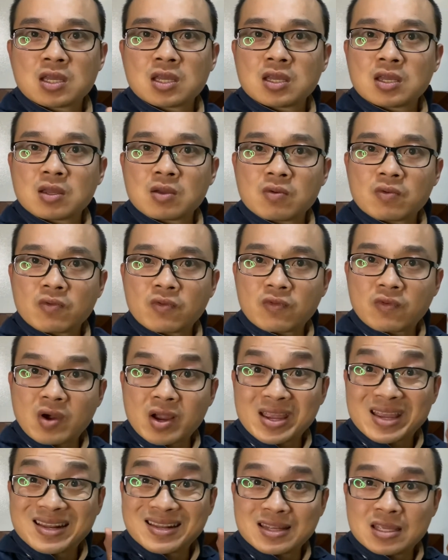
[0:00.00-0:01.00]
find
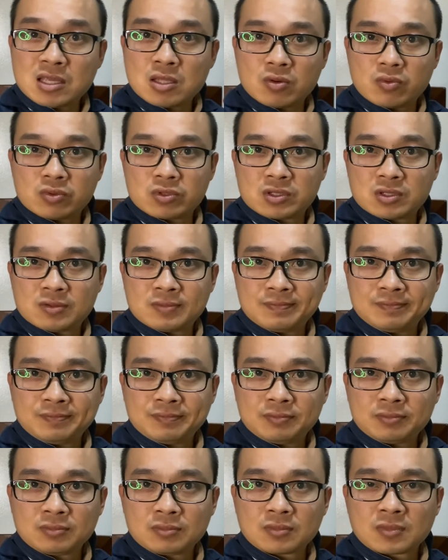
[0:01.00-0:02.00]
a needles.
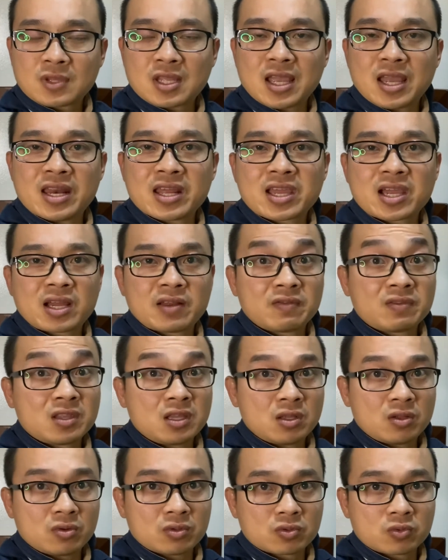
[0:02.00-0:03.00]
Any kind of
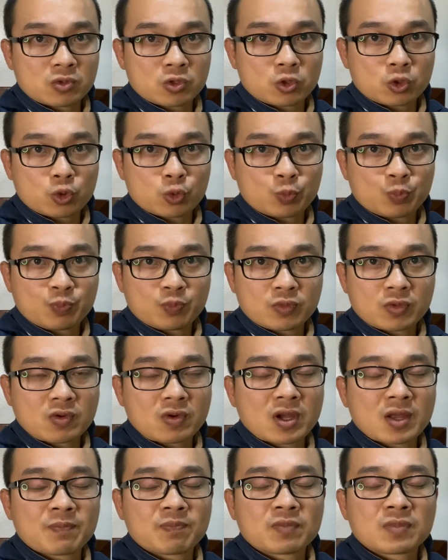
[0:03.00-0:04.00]
needles will do, right?